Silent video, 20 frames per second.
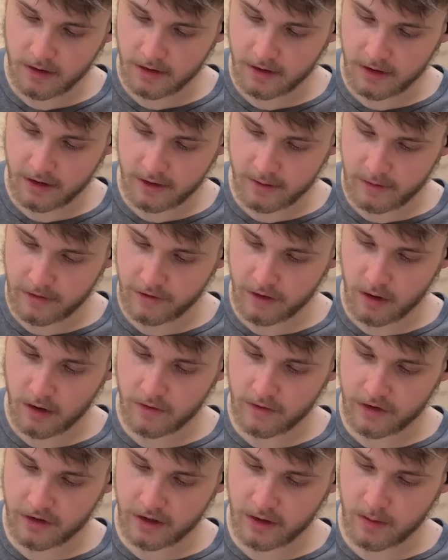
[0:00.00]
because we've got
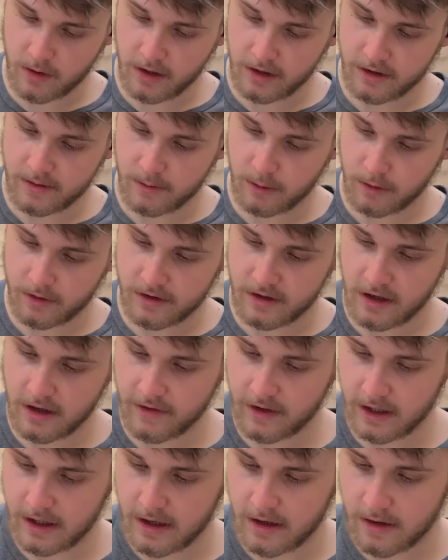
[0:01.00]
obviously quite a small
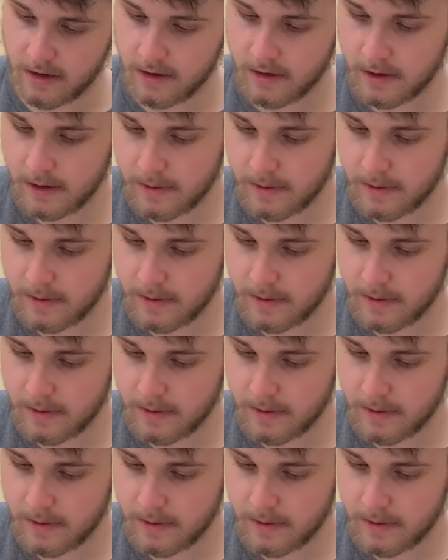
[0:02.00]
serving here.